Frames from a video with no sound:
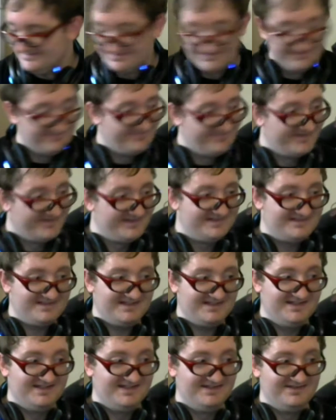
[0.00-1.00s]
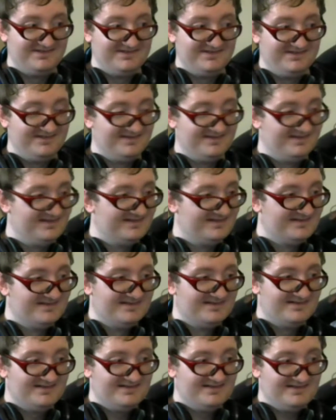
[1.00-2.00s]
which is
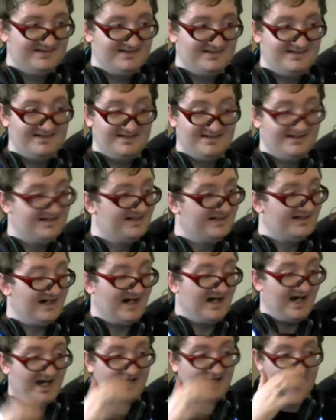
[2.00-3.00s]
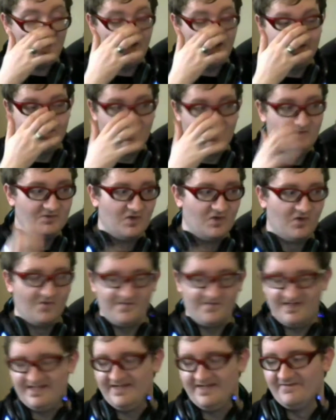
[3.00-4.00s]
I don't know if
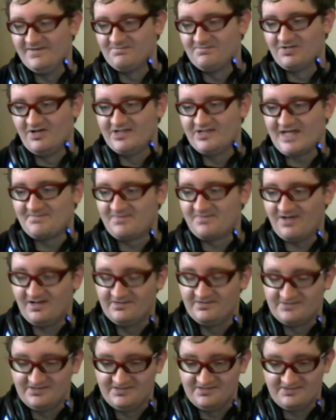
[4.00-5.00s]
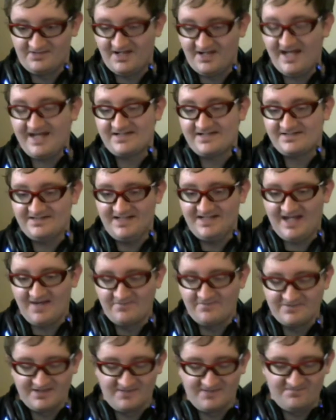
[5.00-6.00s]
any of the prototype cartridges are actually out
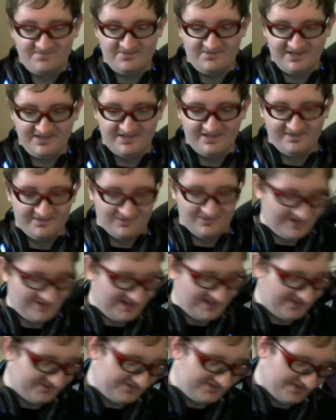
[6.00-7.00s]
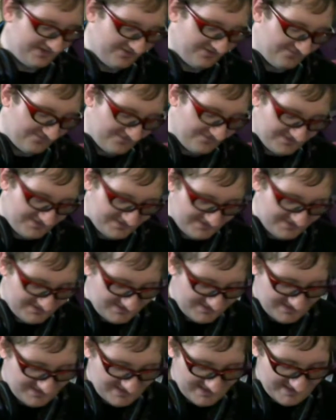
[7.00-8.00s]
there for sale in the wild. So
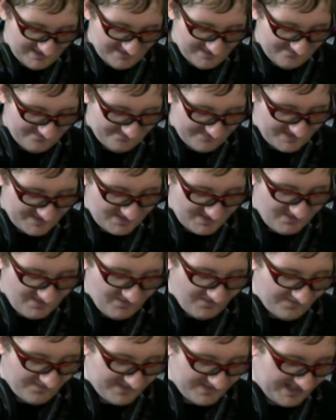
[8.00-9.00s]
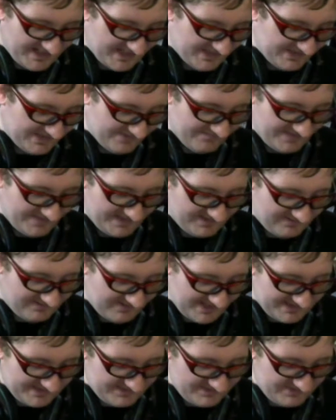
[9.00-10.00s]
they're all in the hands of like
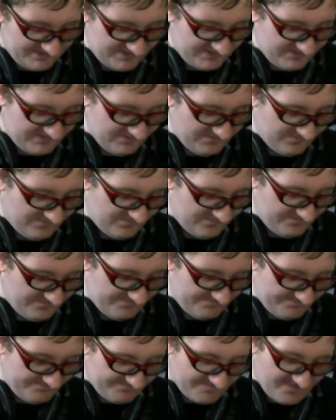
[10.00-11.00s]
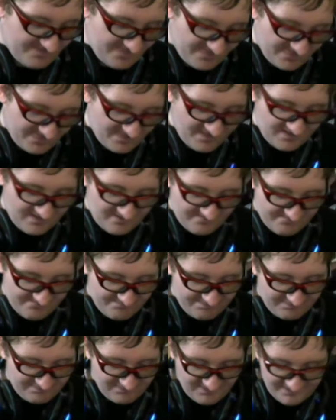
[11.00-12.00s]
collectors who
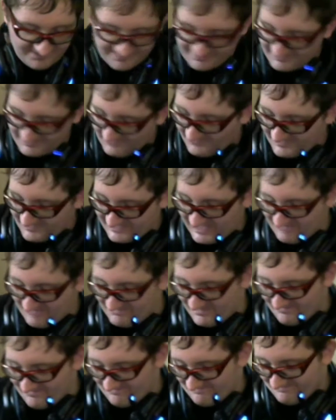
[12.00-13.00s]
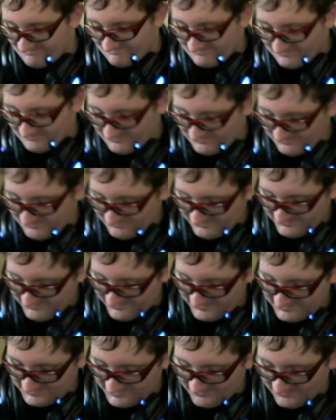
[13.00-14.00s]
probably gonna want to keep them.
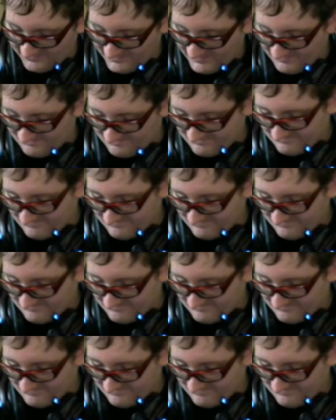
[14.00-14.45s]
So